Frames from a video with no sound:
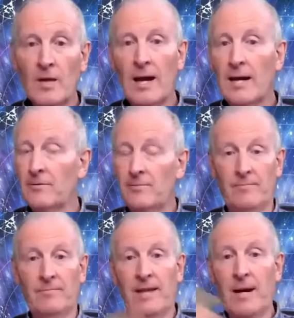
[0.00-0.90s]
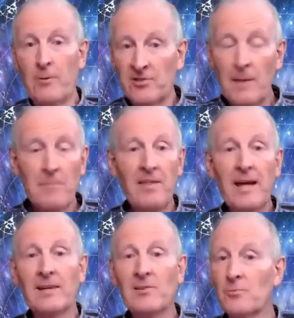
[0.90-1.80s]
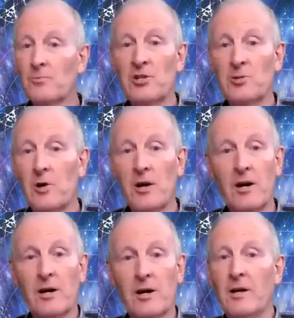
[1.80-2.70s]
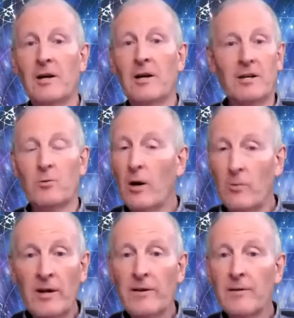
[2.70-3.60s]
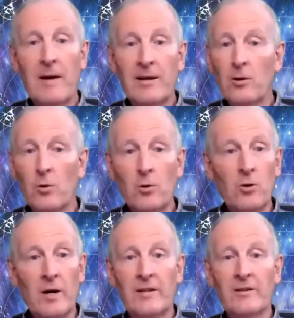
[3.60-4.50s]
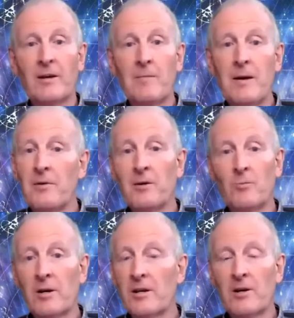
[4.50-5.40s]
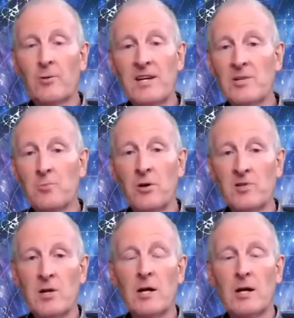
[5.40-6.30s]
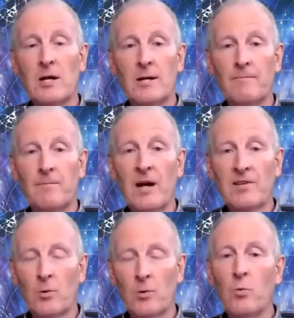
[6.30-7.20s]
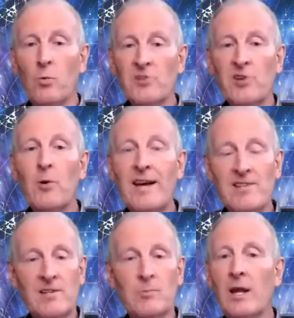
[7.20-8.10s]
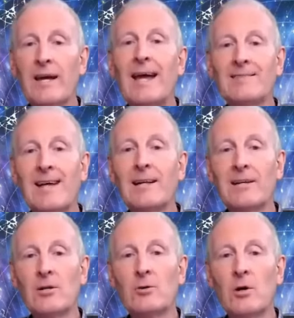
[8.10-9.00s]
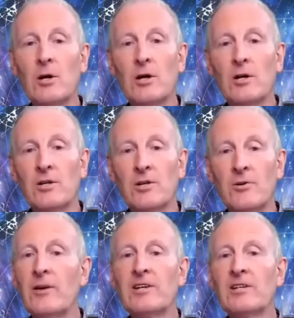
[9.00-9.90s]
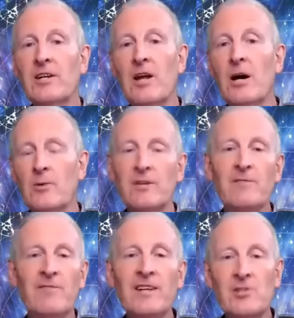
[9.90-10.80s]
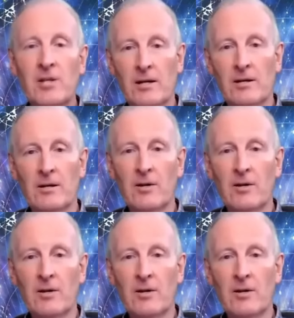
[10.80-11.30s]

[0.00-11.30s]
And there were some things which were quite weird about it all. And you know, I remember one of the quests was, I said, Well, what's the quest? He said, Well, I can't tell you. You're only going to know when you finished it.